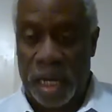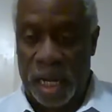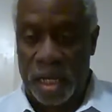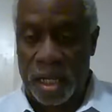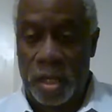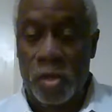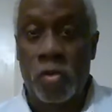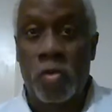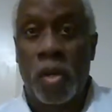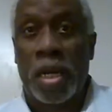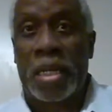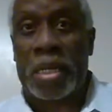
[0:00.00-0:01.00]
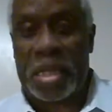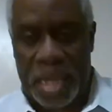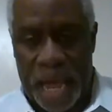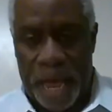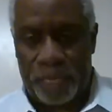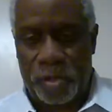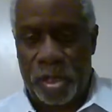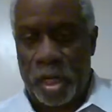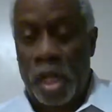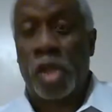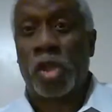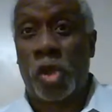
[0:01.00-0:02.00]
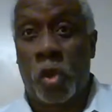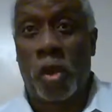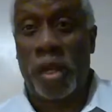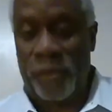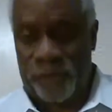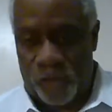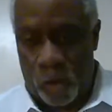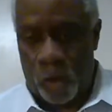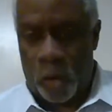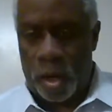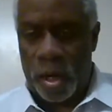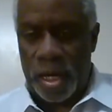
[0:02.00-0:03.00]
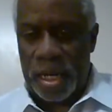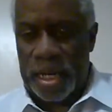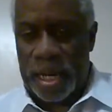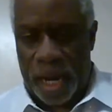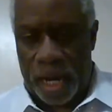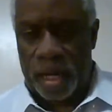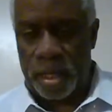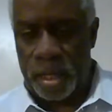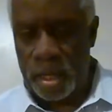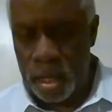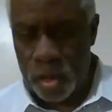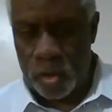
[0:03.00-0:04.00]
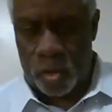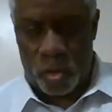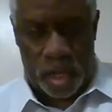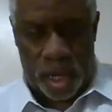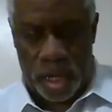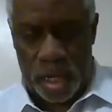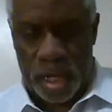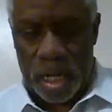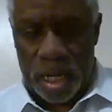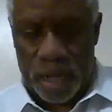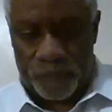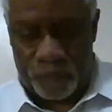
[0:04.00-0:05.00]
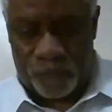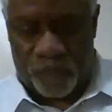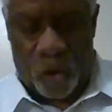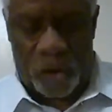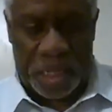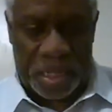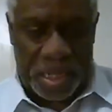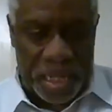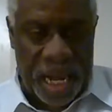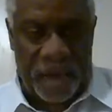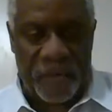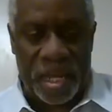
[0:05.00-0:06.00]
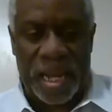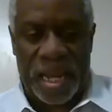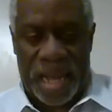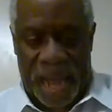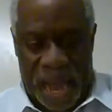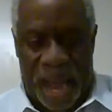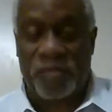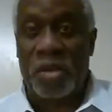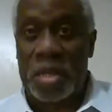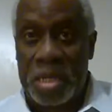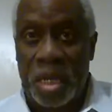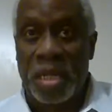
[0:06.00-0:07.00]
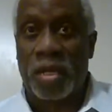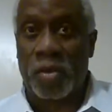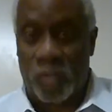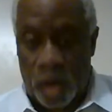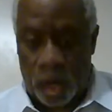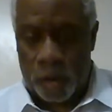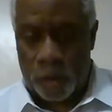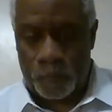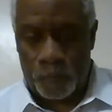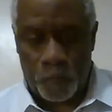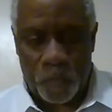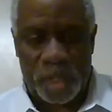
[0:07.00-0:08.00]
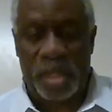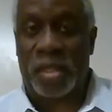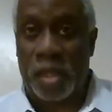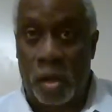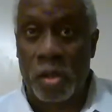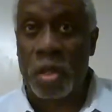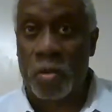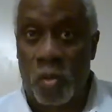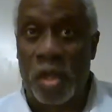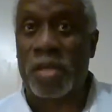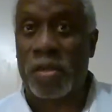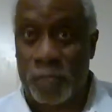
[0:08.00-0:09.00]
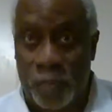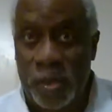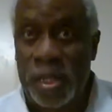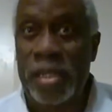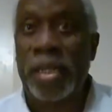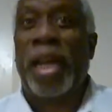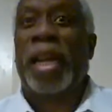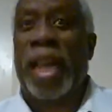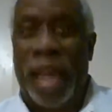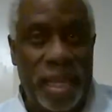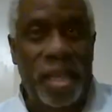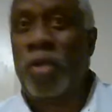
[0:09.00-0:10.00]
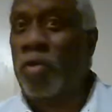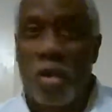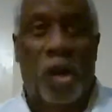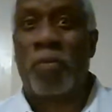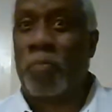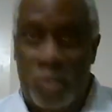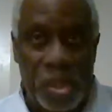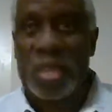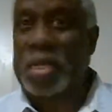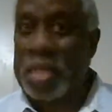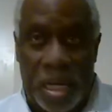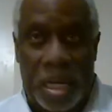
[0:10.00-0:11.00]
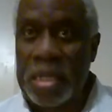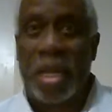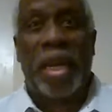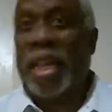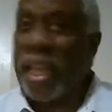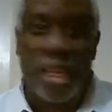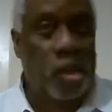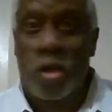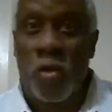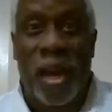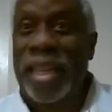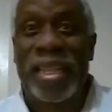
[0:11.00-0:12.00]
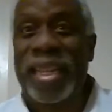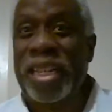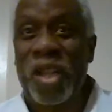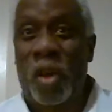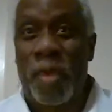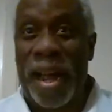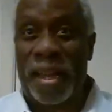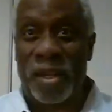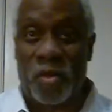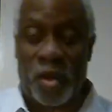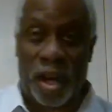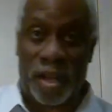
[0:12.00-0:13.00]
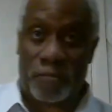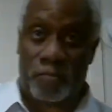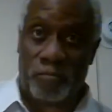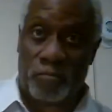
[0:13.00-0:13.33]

In Luke chapter 24, hallelujah, 47, after Jesus rose, he told us what to preach, and you don't preach this, and you ain't lead nobody to Christ.